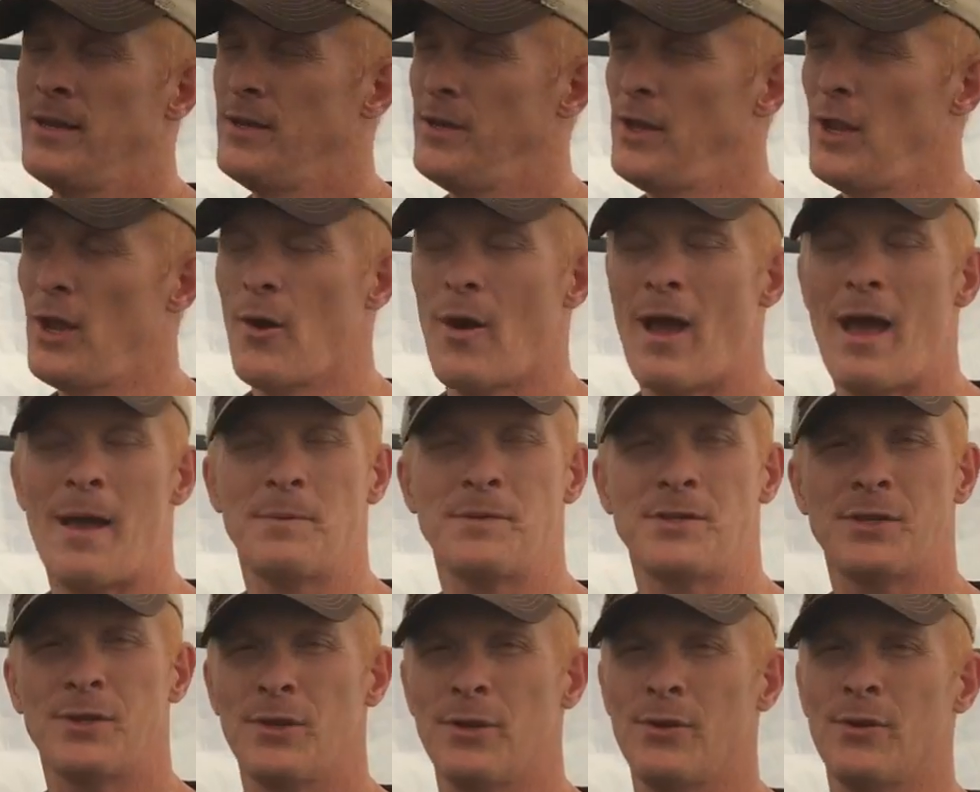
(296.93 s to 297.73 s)
No,
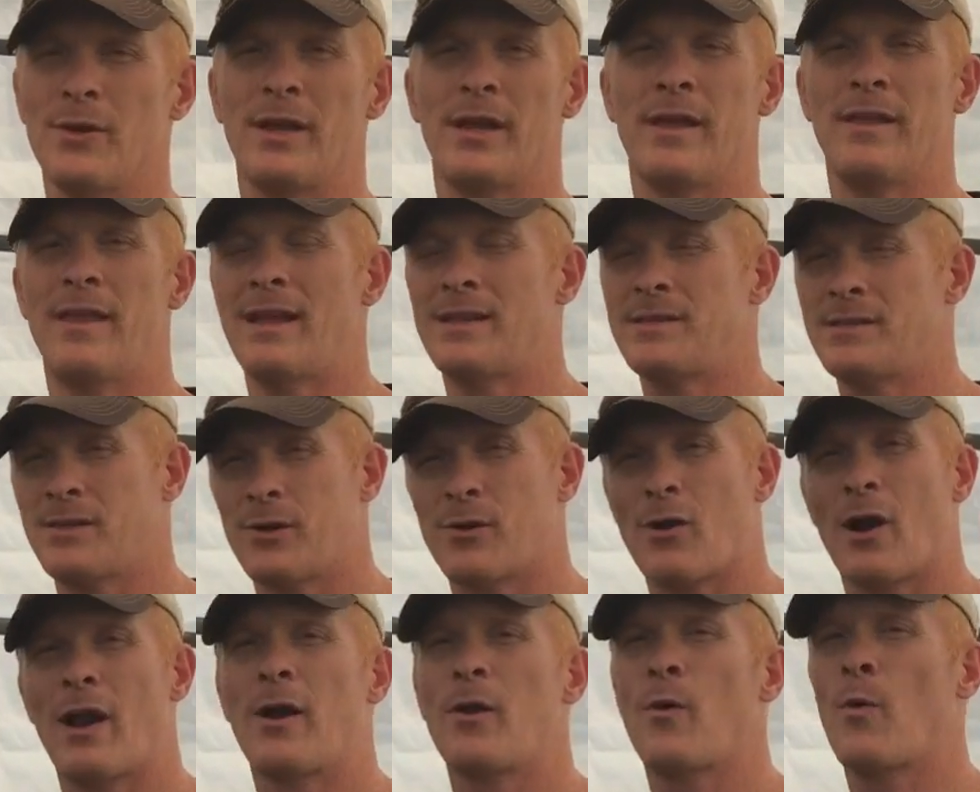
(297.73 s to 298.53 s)
absolutely. That's a
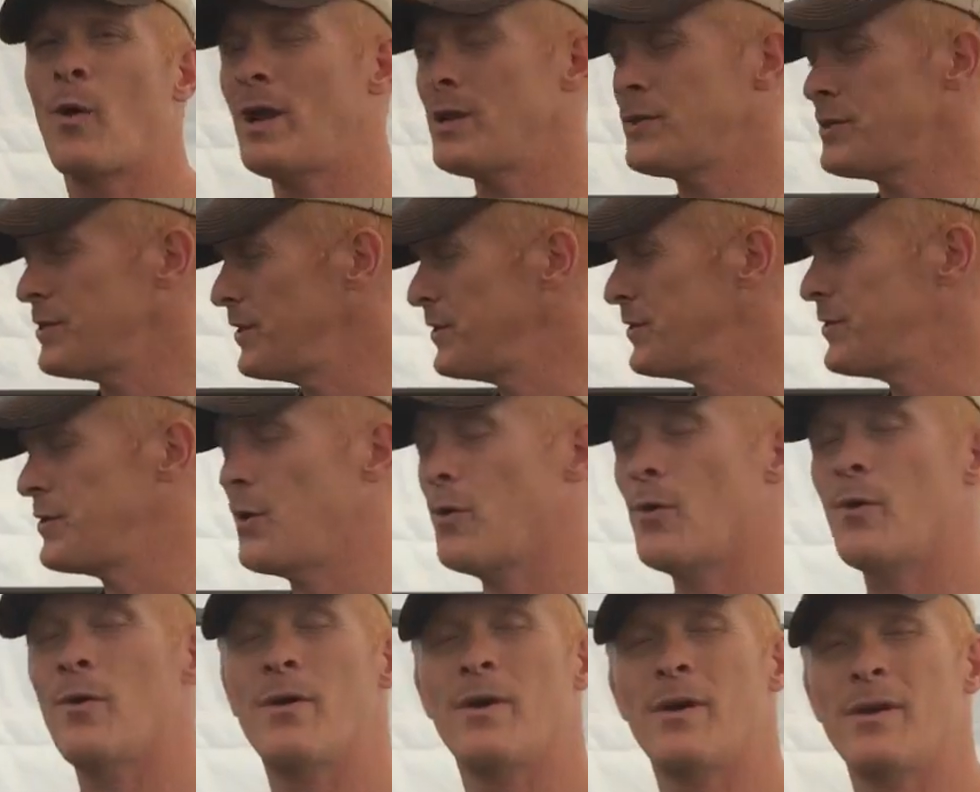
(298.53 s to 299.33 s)
great question.
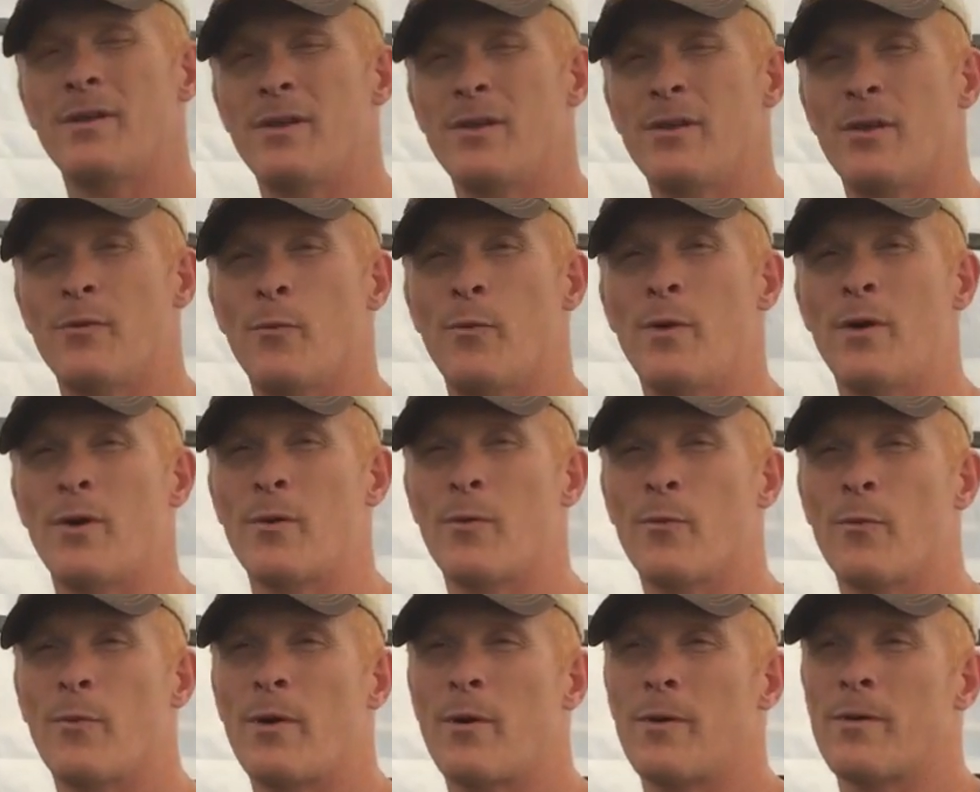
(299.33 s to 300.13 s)
So we're